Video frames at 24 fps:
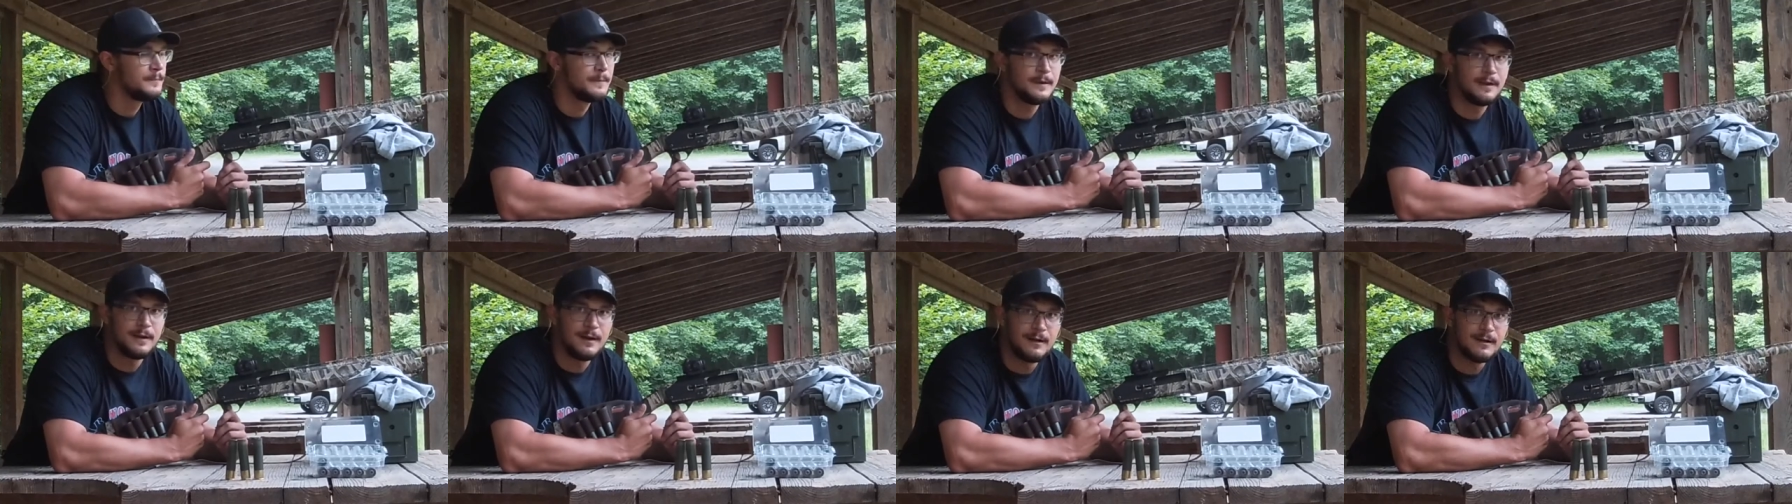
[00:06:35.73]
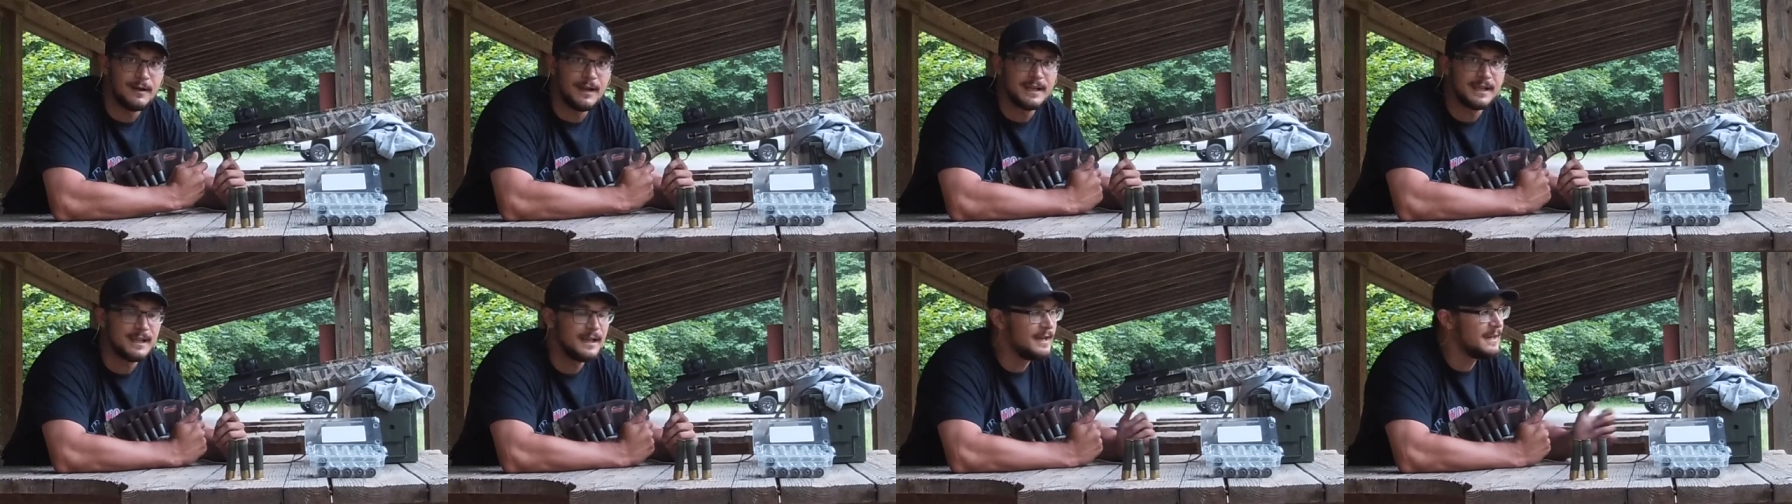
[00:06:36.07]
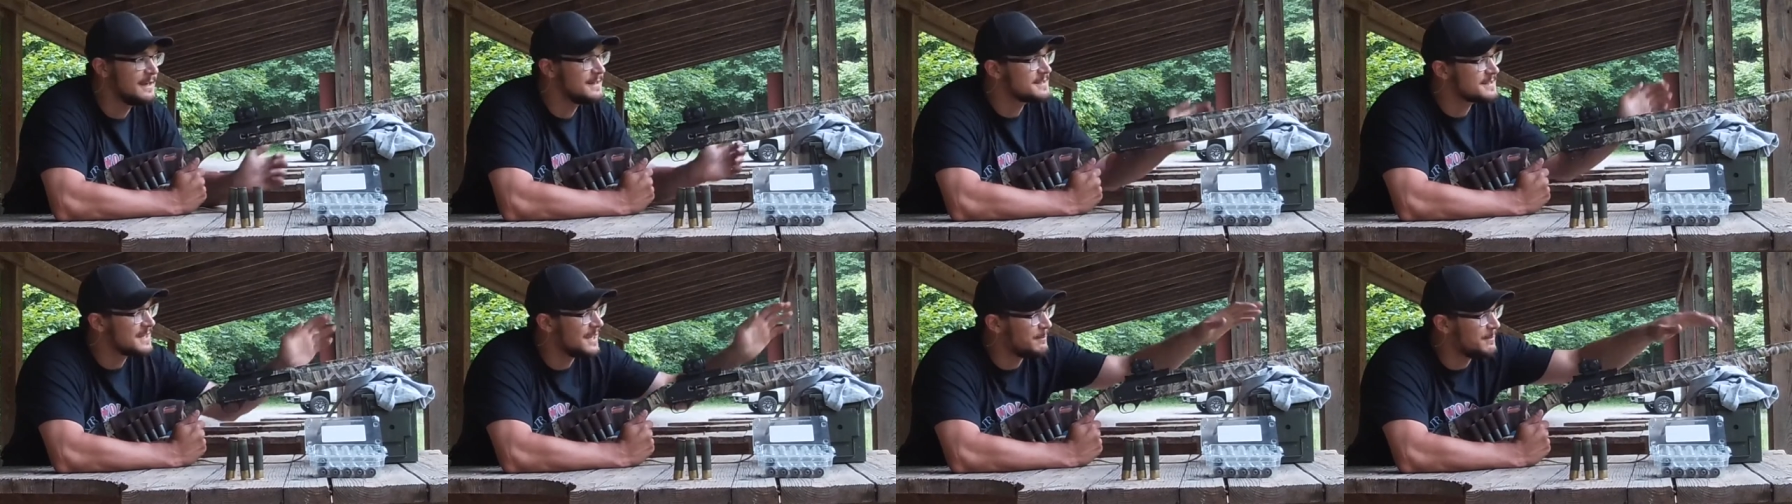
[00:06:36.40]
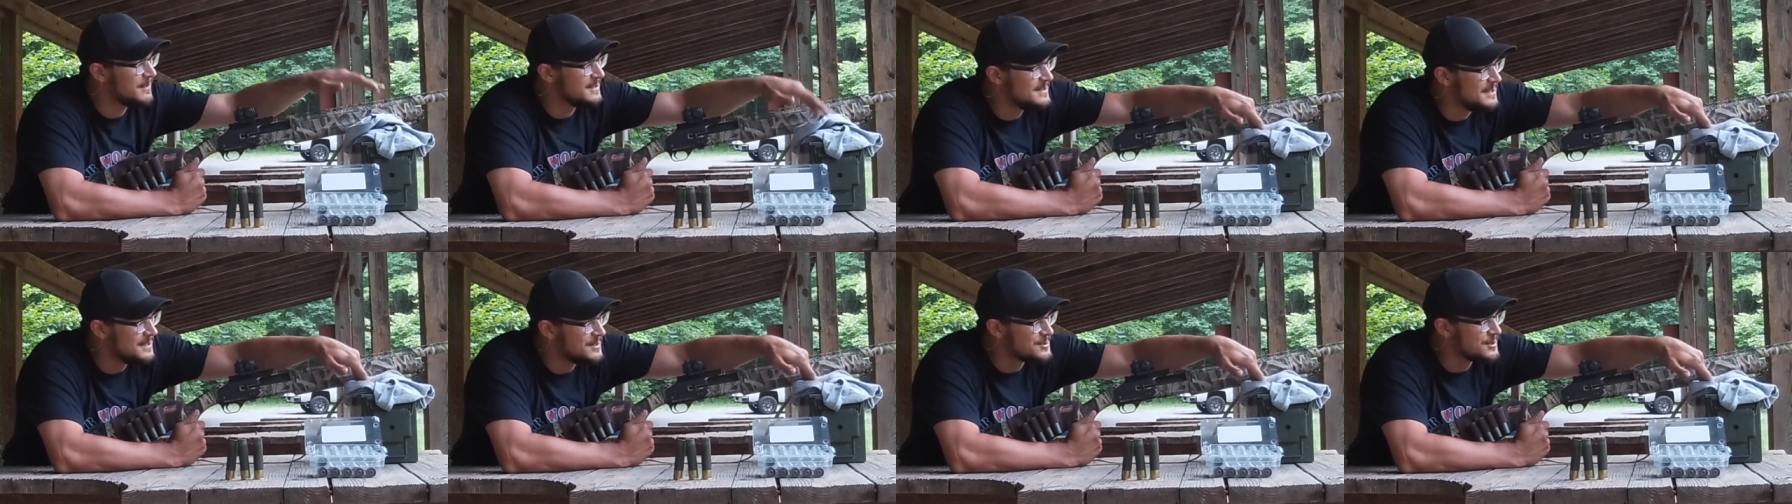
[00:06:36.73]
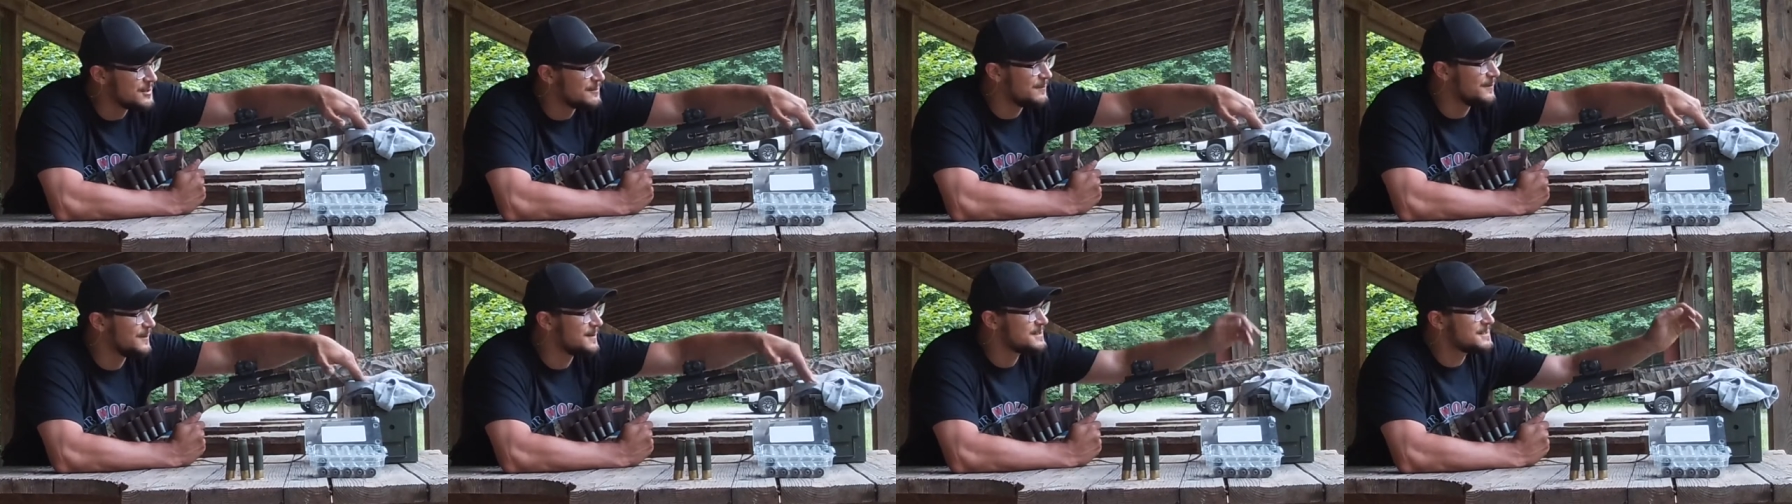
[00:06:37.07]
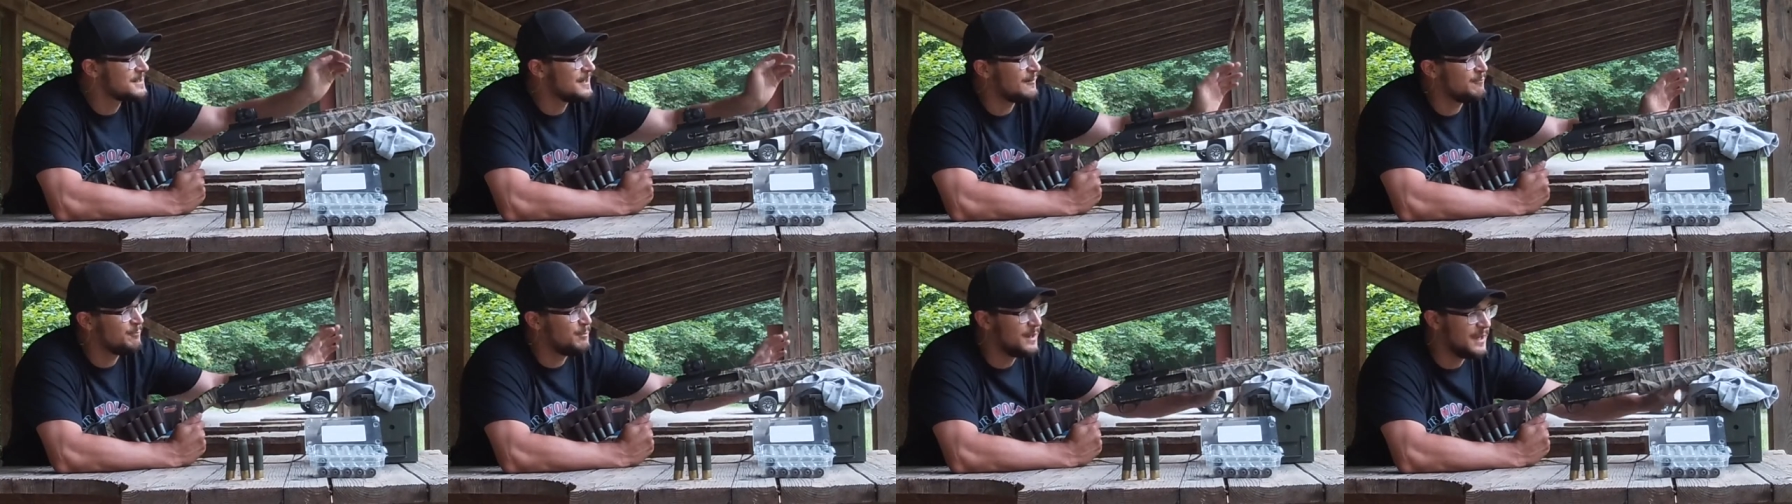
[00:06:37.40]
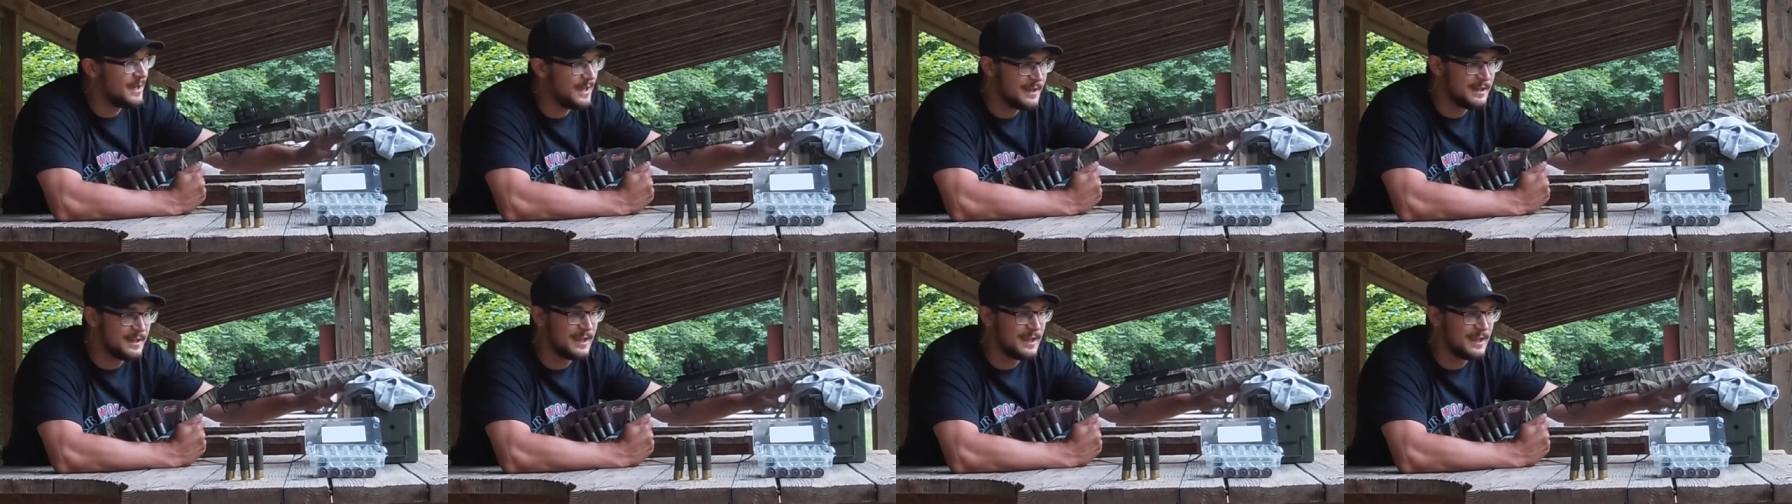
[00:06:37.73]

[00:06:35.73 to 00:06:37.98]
All right, guys, got my t-shirt for a soft pad,